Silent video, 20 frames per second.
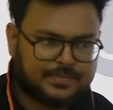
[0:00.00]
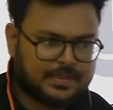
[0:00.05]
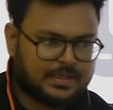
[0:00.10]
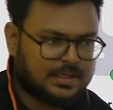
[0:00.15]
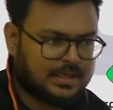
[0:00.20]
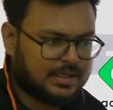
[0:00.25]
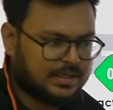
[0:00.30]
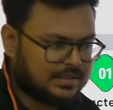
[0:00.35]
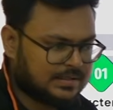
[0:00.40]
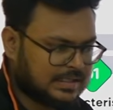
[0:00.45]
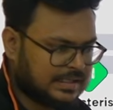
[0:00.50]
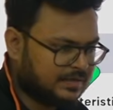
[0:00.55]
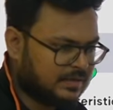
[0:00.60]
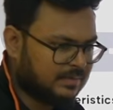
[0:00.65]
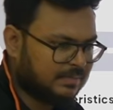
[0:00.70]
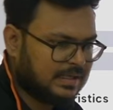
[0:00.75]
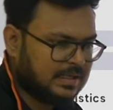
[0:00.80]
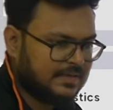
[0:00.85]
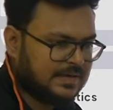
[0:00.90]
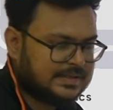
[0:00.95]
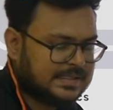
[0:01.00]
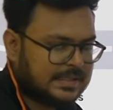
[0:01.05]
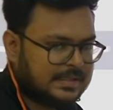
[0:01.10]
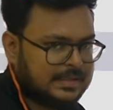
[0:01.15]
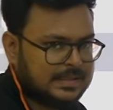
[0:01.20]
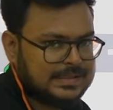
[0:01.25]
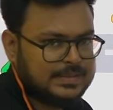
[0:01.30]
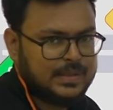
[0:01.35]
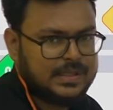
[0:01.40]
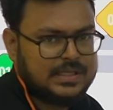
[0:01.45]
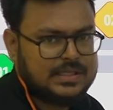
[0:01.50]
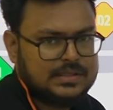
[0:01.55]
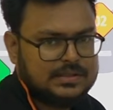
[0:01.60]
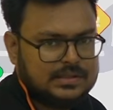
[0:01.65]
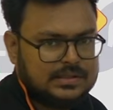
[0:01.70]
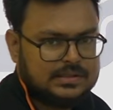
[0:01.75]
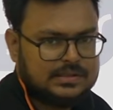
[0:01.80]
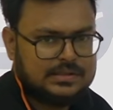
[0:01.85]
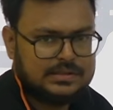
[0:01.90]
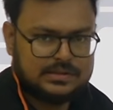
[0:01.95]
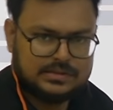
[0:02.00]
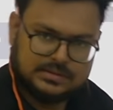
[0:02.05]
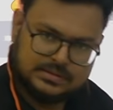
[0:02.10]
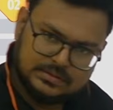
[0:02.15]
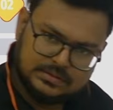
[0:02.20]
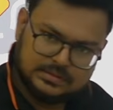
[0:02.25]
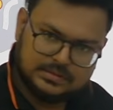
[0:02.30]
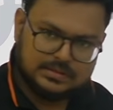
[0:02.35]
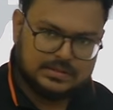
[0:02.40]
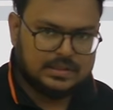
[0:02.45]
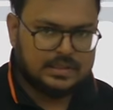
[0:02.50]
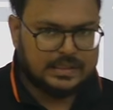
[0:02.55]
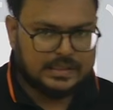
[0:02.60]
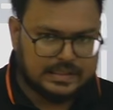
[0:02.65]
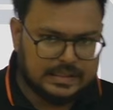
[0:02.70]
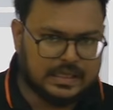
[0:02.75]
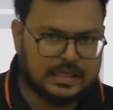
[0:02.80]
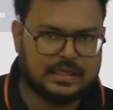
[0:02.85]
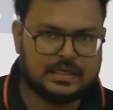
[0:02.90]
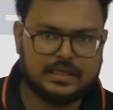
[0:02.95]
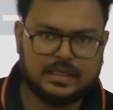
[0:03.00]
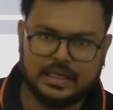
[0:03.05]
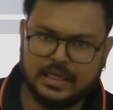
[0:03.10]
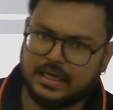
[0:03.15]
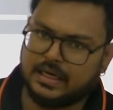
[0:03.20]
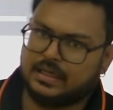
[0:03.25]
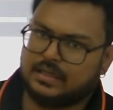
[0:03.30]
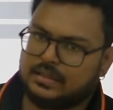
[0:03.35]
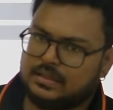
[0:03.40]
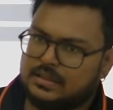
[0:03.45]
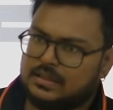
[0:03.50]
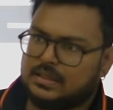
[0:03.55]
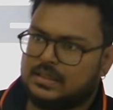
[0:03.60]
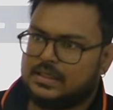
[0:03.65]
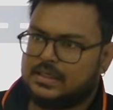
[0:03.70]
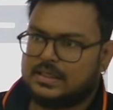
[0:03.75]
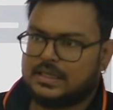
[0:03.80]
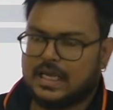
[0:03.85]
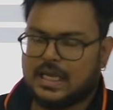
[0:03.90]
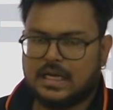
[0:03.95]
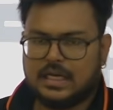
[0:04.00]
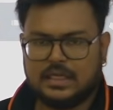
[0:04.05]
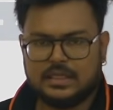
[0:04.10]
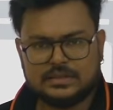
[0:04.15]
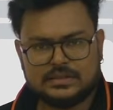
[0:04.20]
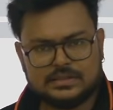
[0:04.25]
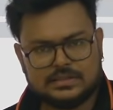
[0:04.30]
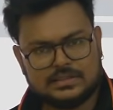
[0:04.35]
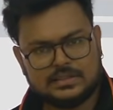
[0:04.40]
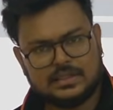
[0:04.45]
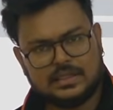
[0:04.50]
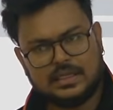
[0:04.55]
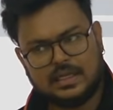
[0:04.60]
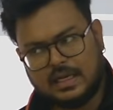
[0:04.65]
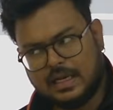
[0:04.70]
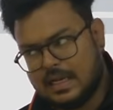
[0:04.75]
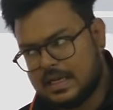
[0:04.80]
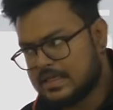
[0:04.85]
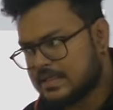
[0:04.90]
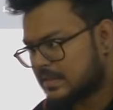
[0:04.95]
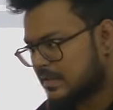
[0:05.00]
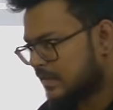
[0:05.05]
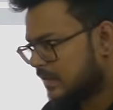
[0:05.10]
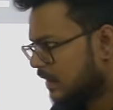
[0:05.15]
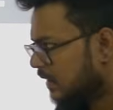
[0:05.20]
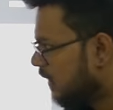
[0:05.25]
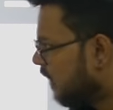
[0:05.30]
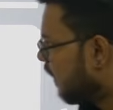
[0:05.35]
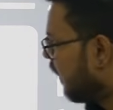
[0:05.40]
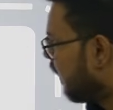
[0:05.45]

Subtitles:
It is given by our scientist what? Yeah, correct. Carolus Linnaeus.